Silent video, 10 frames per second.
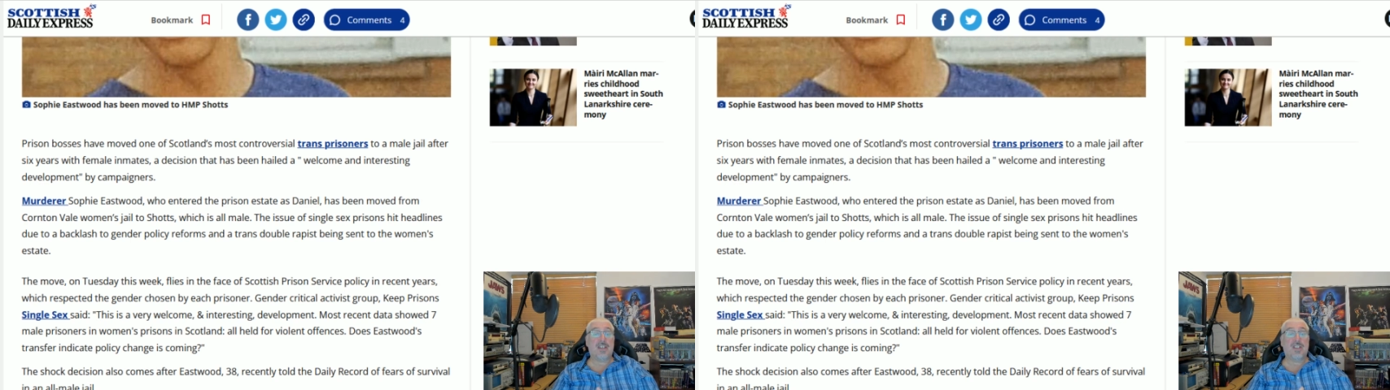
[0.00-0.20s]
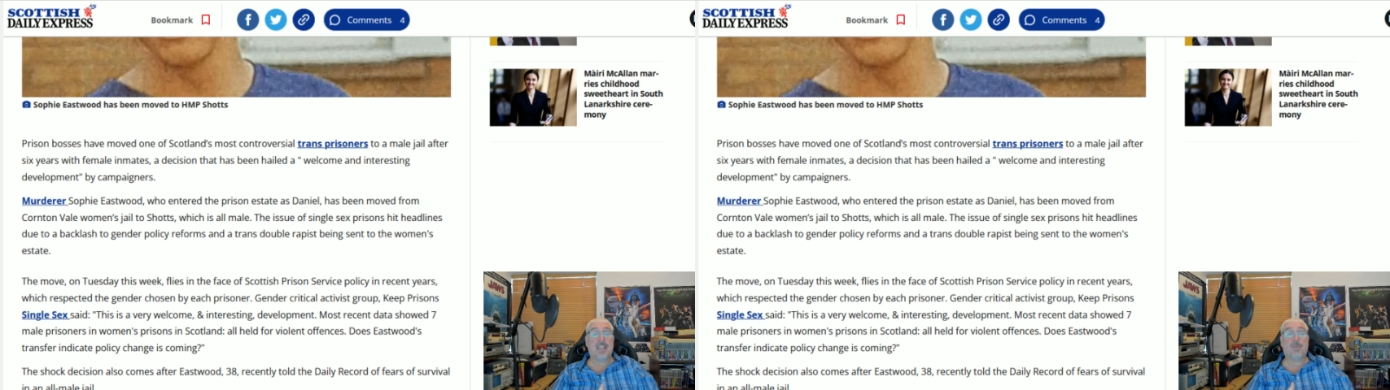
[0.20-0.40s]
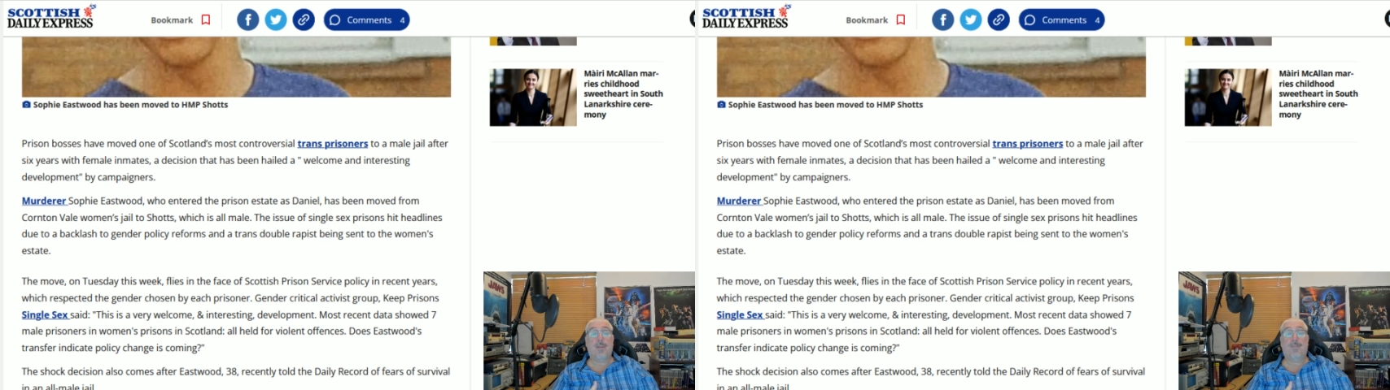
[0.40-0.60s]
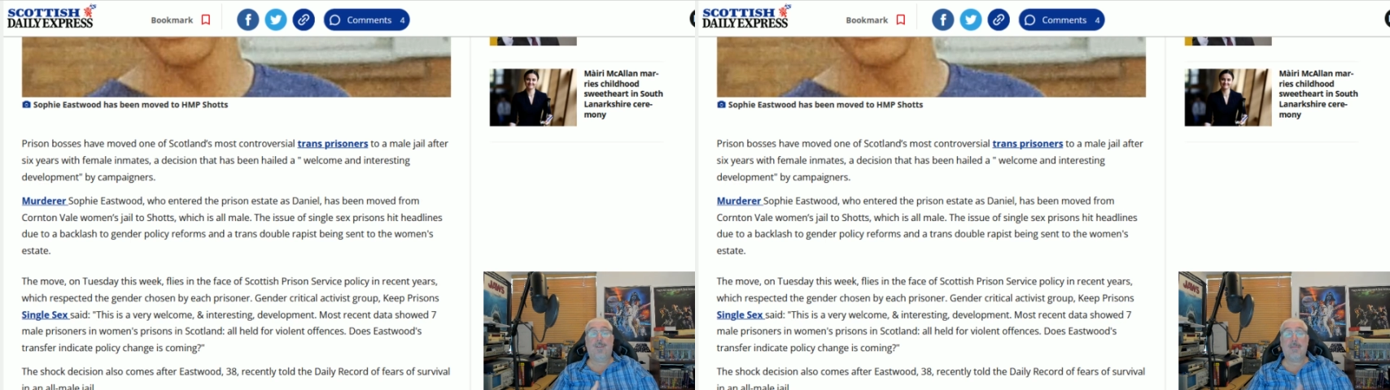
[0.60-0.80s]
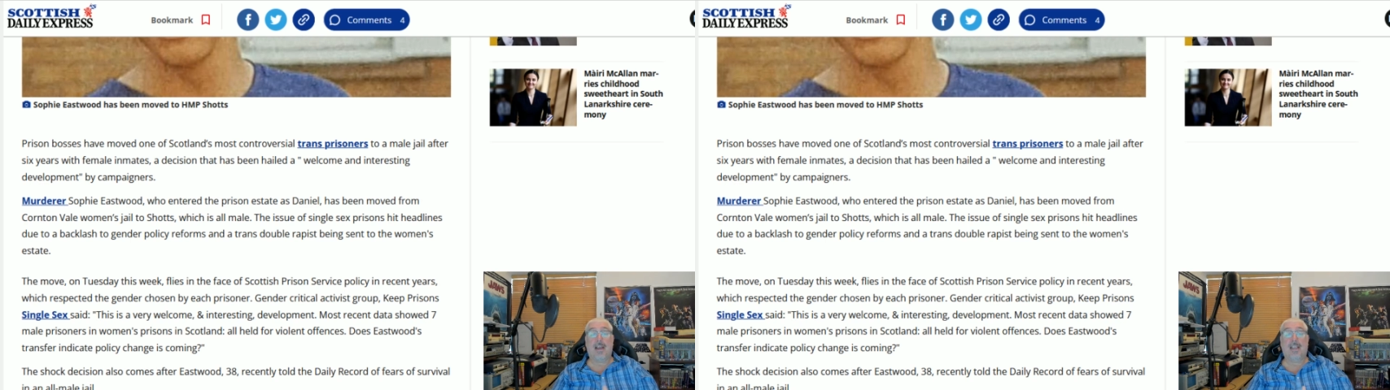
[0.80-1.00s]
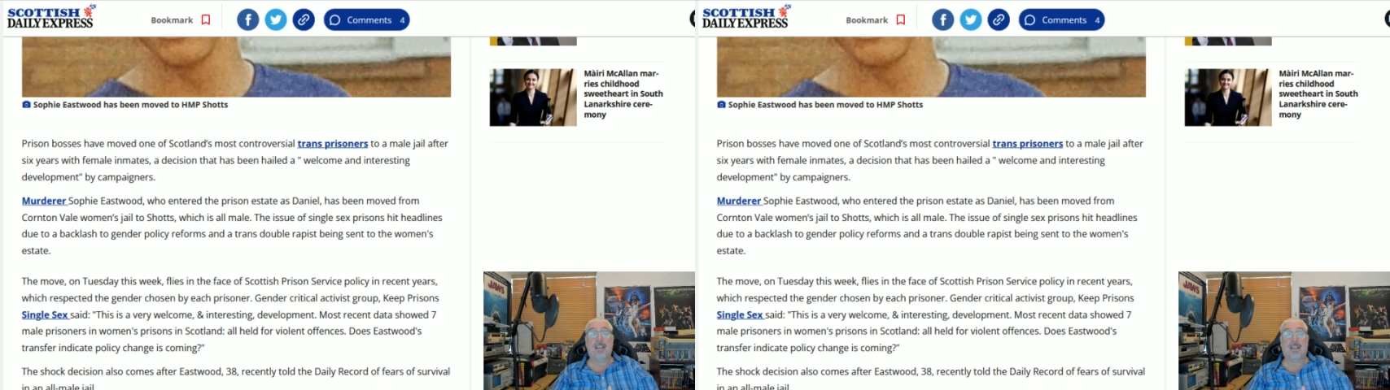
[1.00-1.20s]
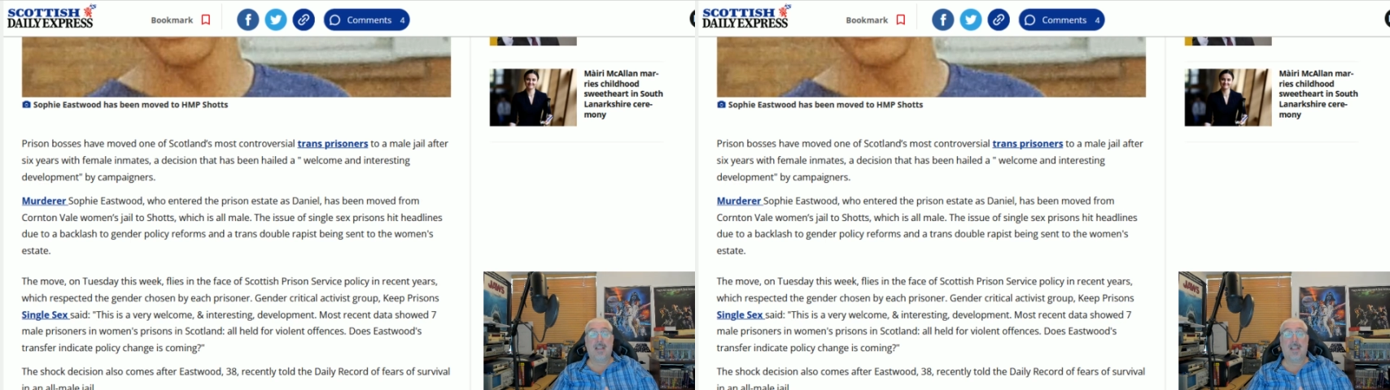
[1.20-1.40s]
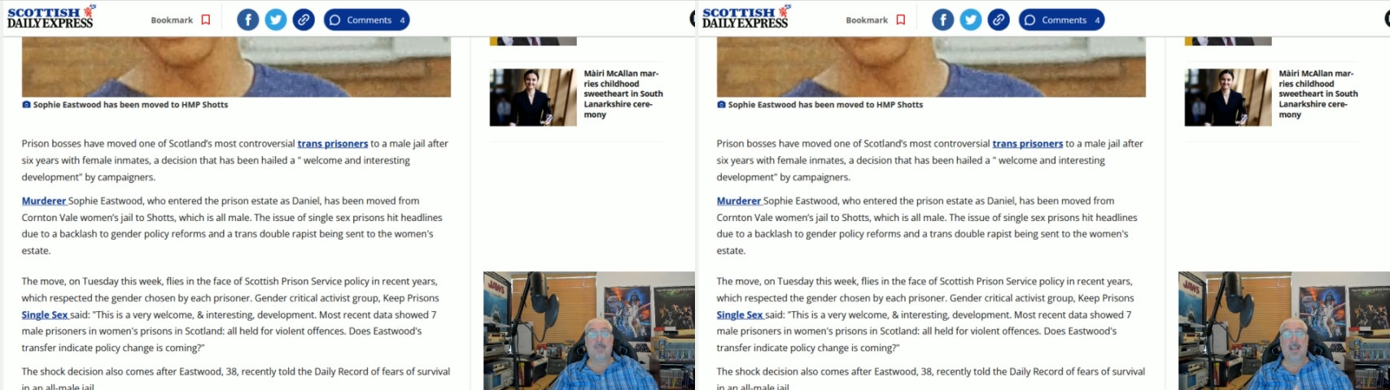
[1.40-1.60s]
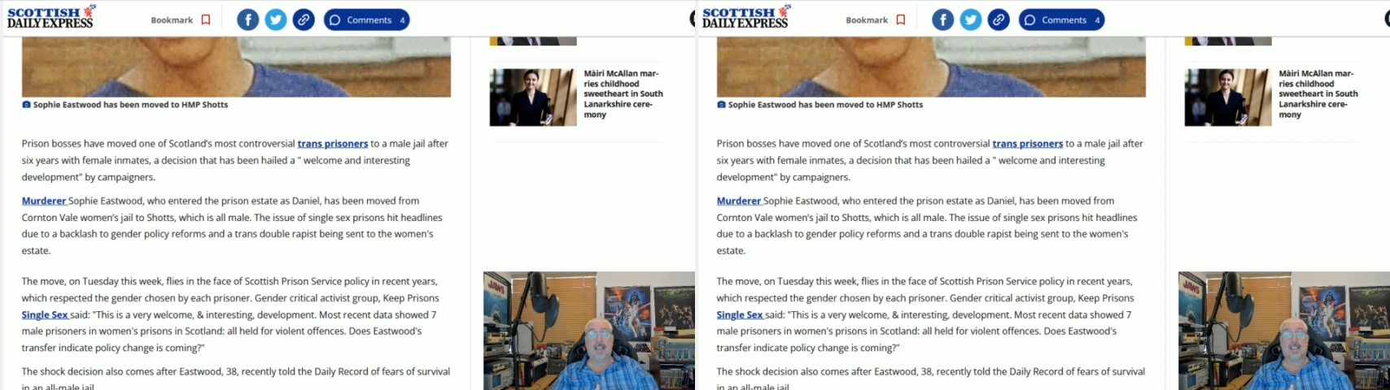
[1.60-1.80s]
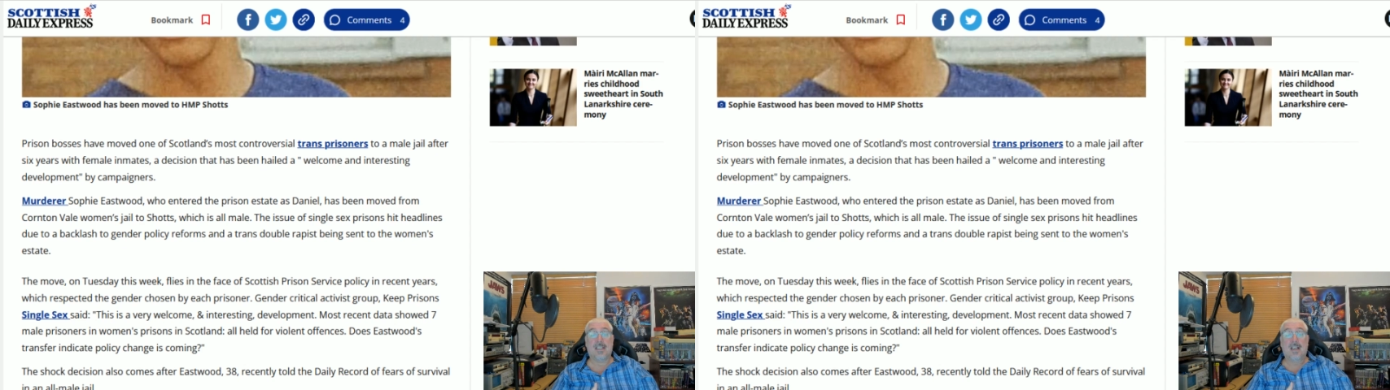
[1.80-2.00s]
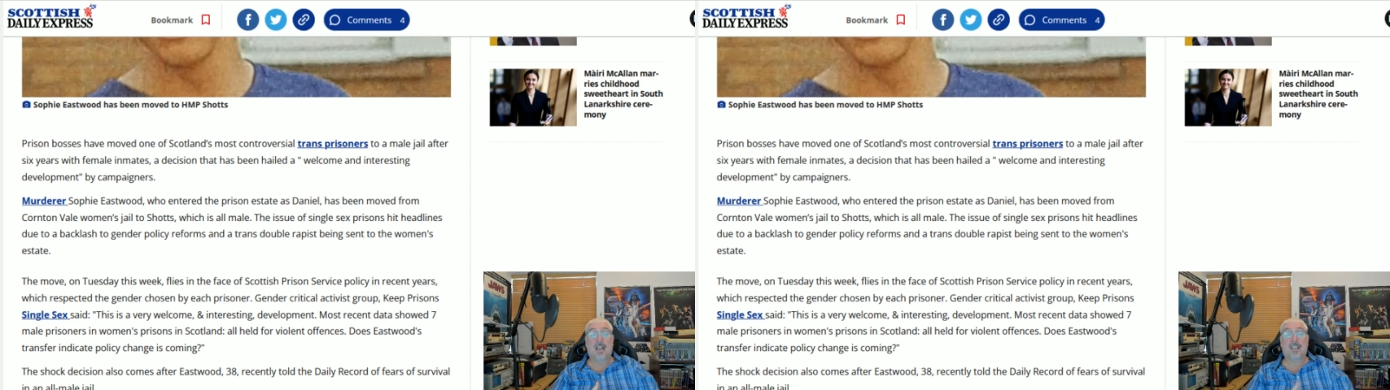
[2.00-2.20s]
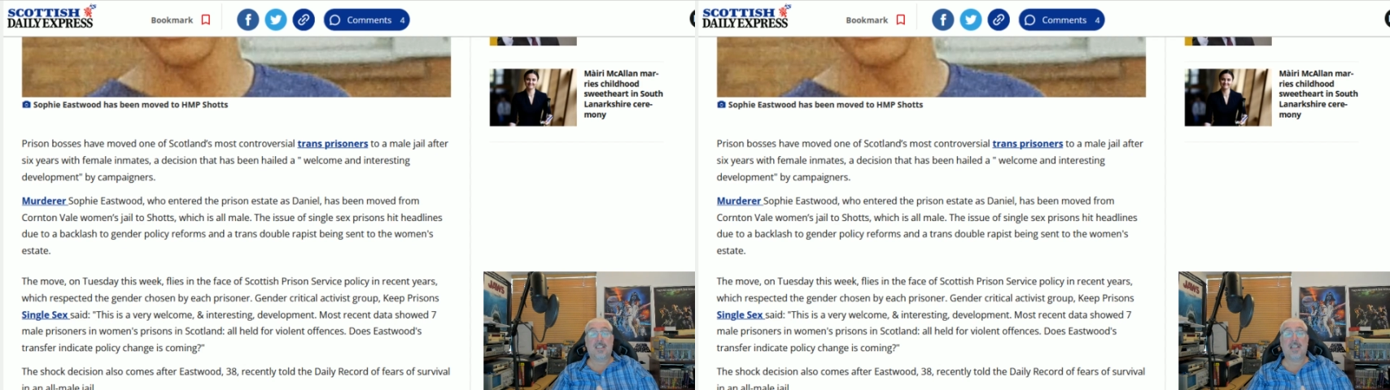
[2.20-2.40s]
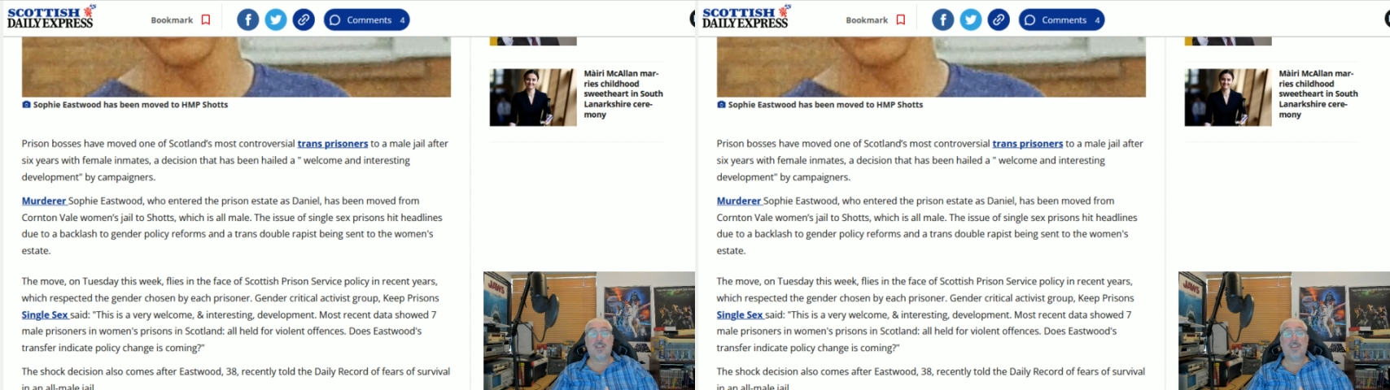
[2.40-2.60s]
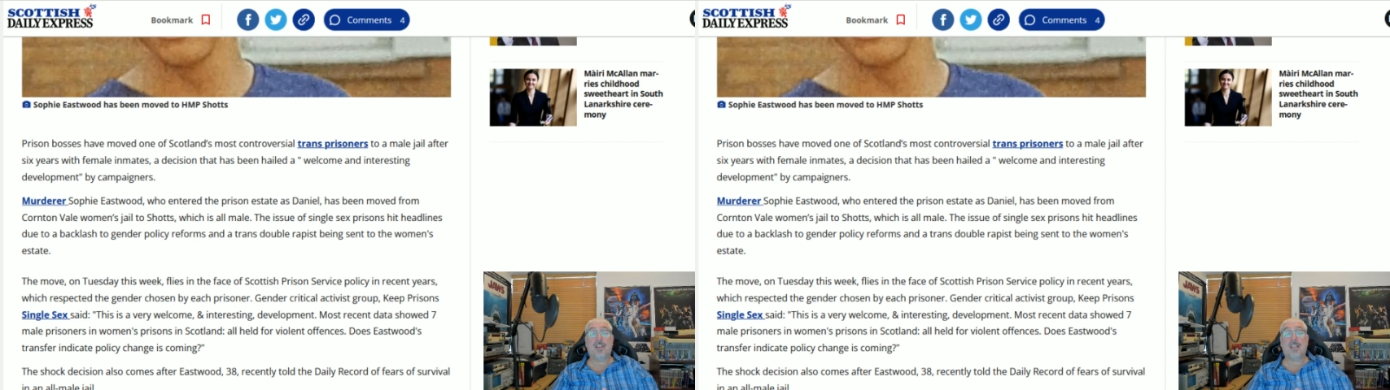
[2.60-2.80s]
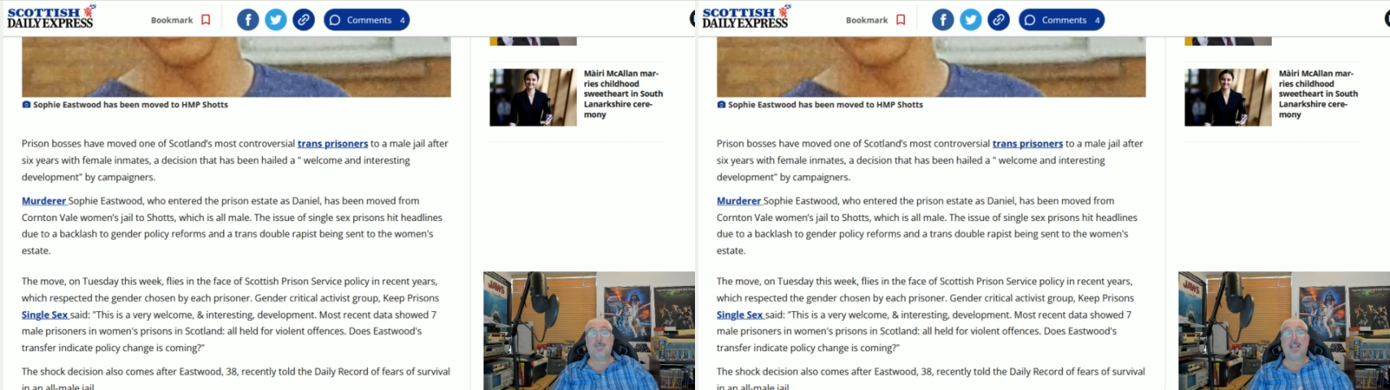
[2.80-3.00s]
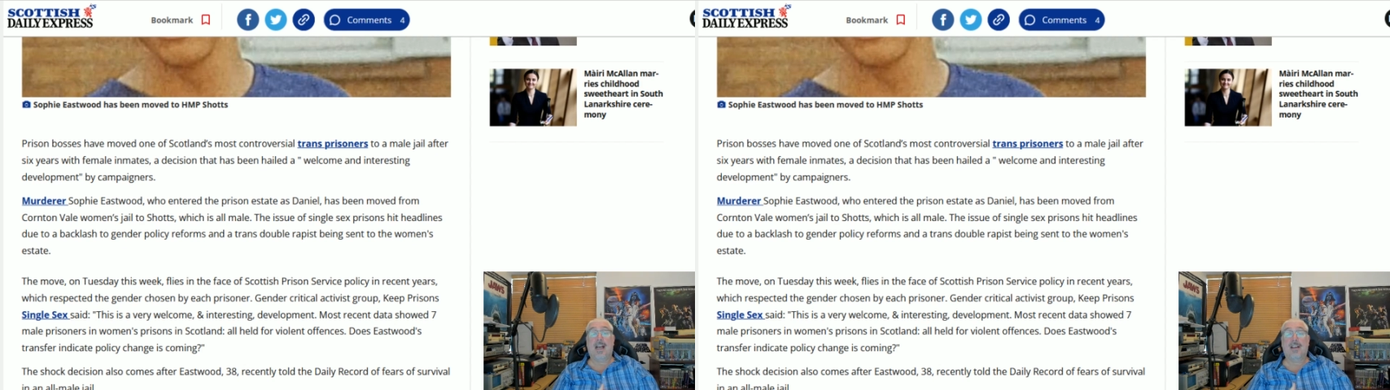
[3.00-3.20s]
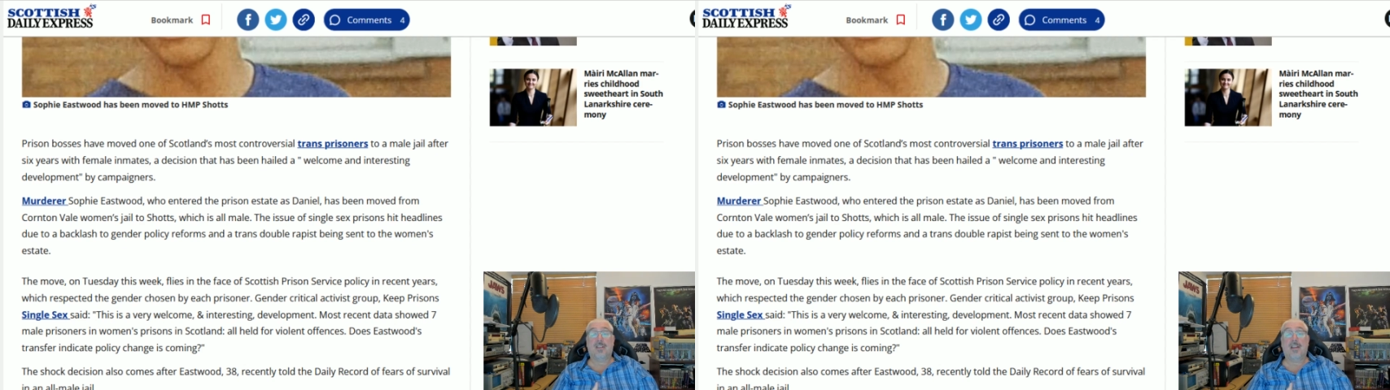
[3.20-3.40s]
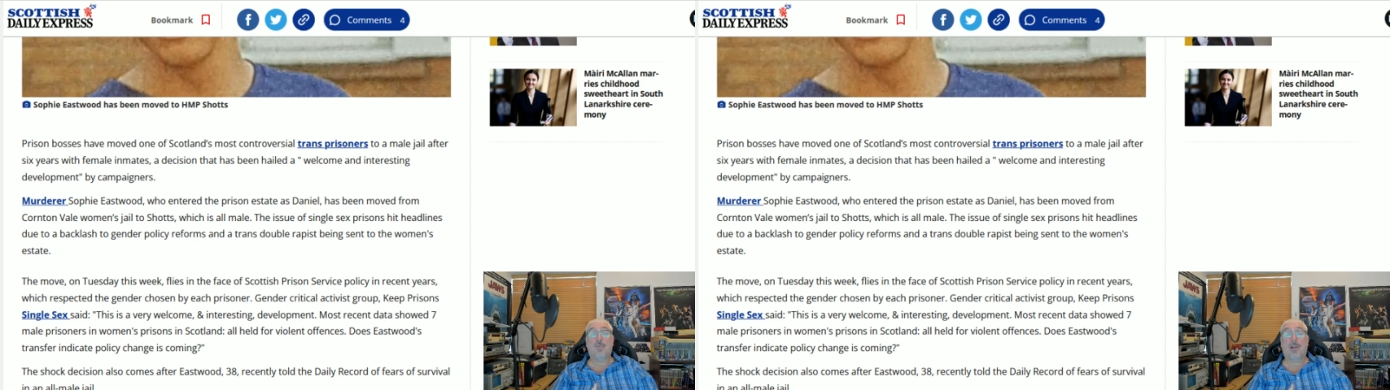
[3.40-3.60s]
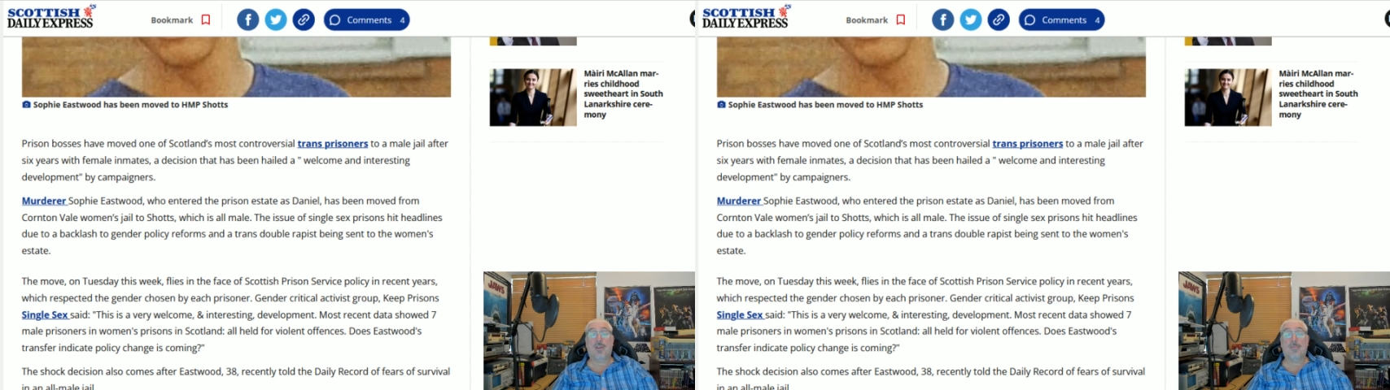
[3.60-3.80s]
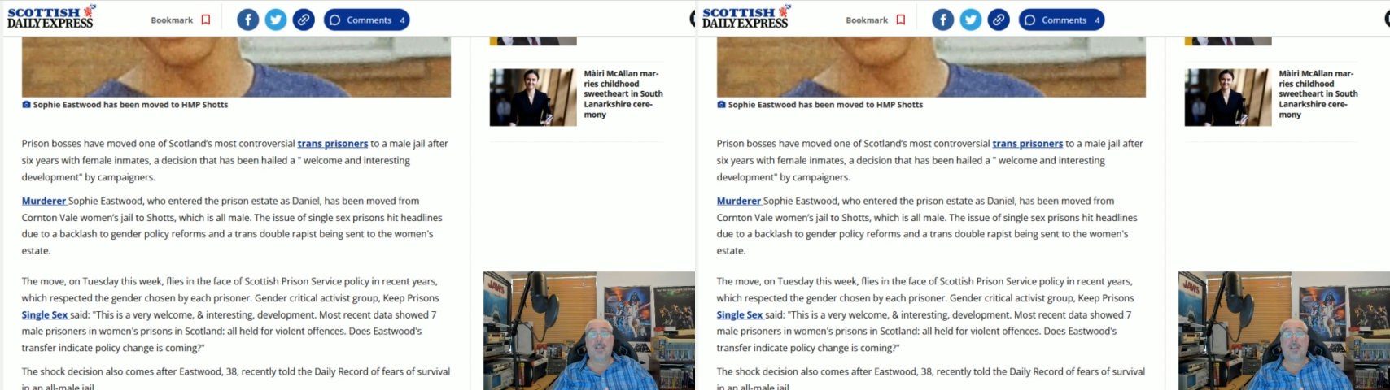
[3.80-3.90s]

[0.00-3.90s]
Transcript: [unreadable: no face in view]